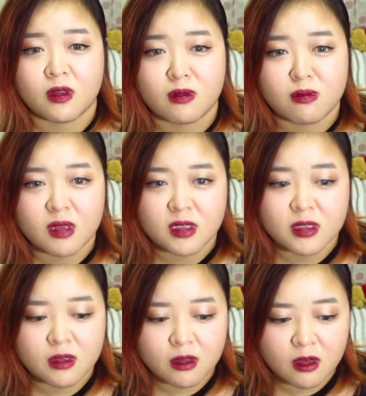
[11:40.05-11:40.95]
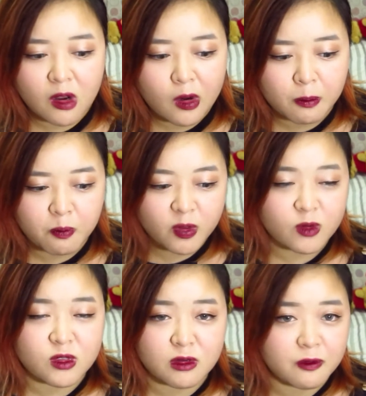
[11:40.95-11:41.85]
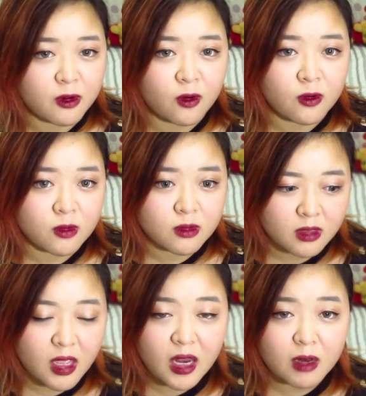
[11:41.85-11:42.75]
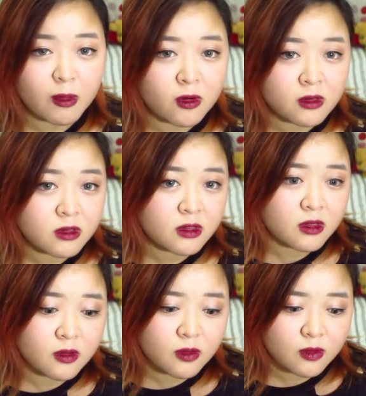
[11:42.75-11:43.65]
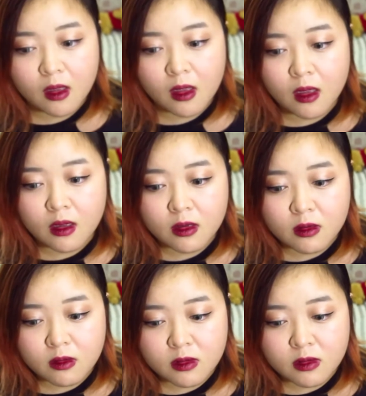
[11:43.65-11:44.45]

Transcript: It makes it not beautiful anymore. So, and